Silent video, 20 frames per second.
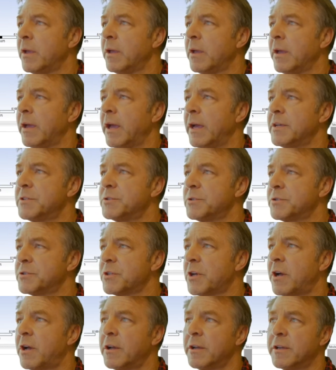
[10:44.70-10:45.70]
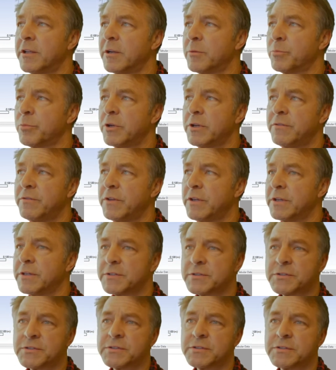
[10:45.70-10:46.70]
as you saw in a
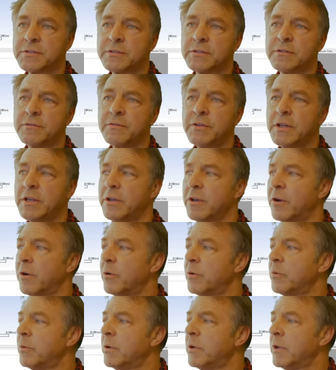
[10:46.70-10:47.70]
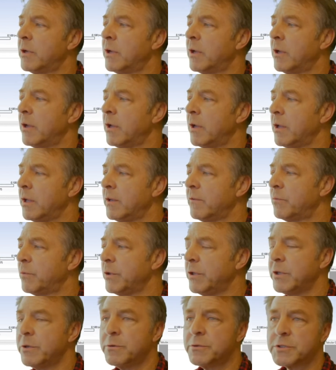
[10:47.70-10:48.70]
previous video, if we
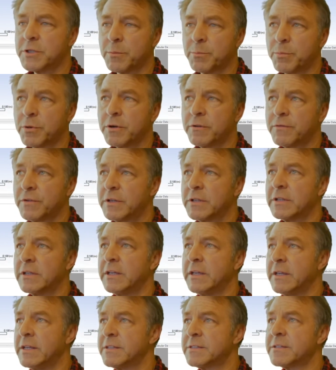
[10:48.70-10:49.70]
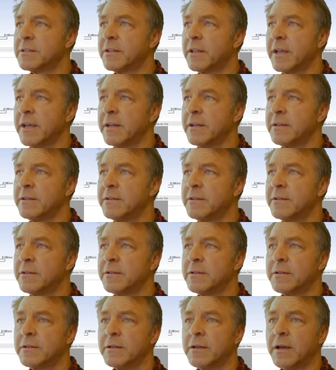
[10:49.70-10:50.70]
use a perfectly insulated
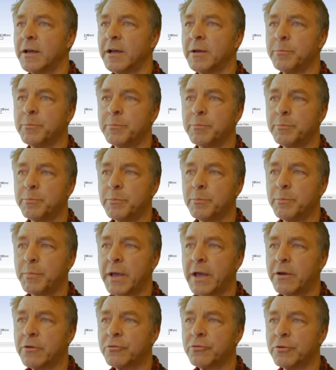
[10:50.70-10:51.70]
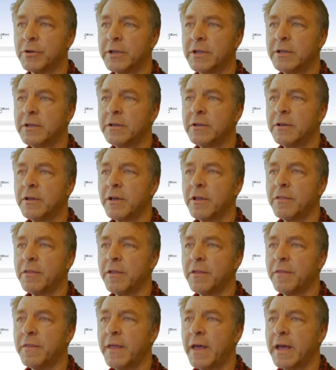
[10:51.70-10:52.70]
boundary,
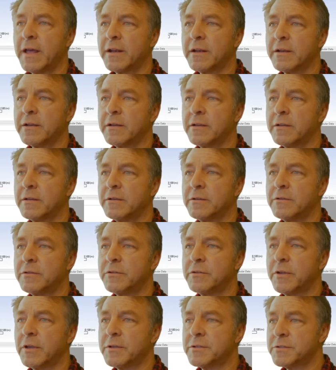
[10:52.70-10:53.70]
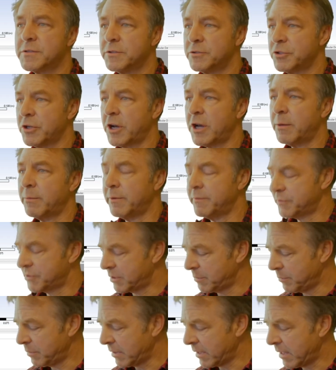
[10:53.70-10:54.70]
then that does the job of
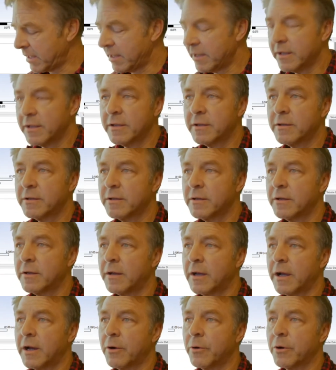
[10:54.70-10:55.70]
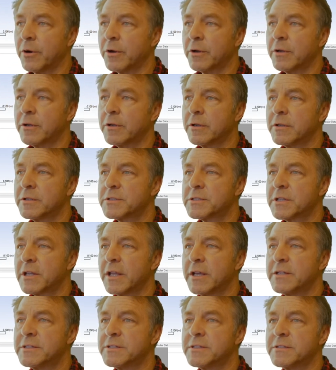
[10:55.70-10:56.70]
simulating our
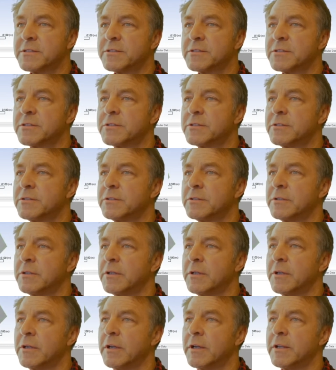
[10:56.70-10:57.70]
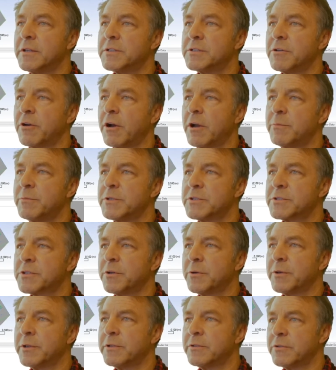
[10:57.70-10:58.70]
slices. And so I'm just
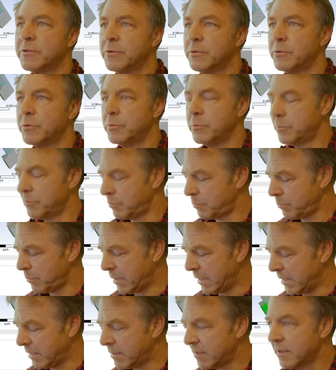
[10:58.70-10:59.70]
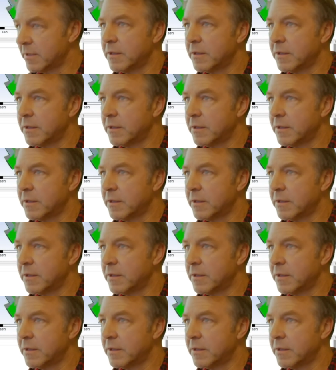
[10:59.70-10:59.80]
going to make